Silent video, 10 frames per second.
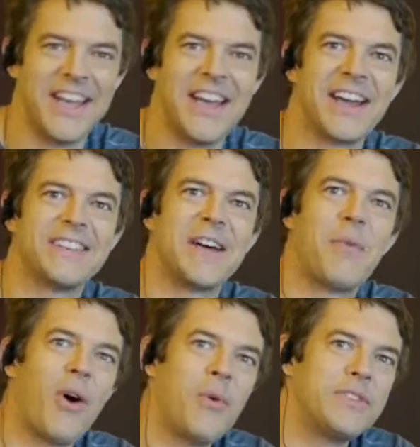because I'm
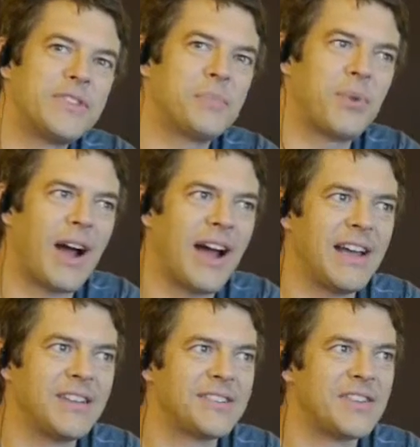always
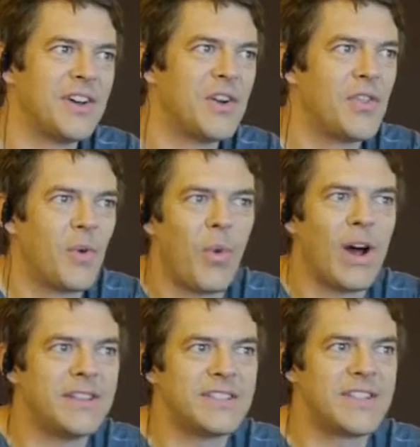surprised the
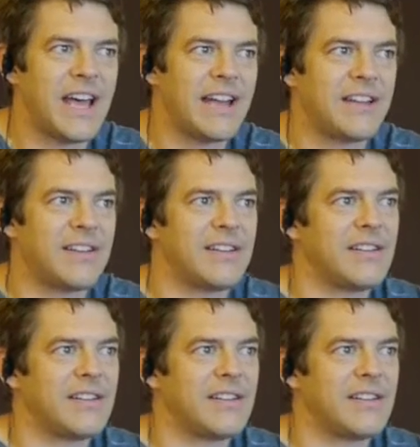ones that